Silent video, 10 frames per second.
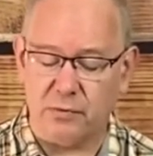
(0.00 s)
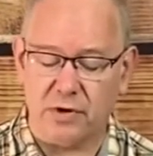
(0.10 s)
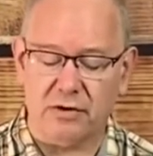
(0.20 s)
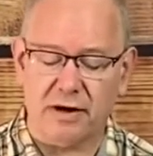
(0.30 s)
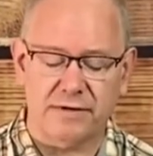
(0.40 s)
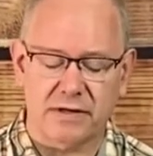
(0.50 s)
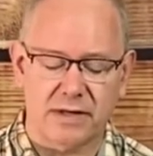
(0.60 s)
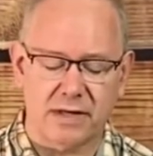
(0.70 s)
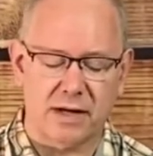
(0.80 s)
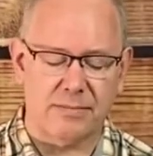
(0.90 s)
we don't have to
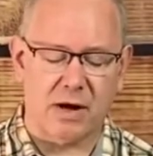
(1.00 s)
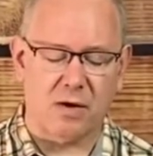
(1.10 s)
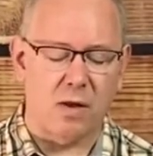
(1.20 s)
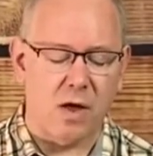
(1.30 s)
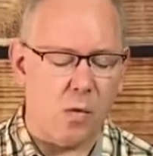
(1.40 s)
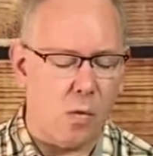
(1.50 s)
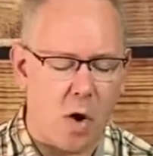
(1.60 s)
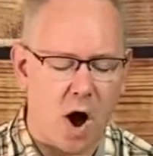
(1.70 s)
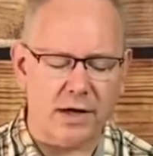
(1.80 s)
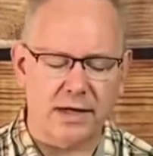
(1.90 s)
think about
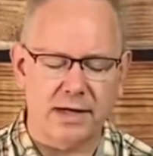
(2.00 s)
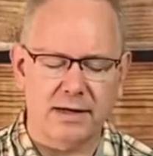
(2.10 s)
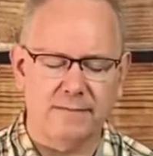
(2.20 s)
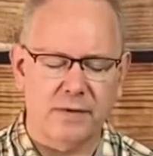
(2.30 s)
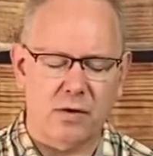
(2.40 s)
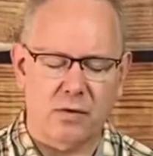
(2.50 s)
walking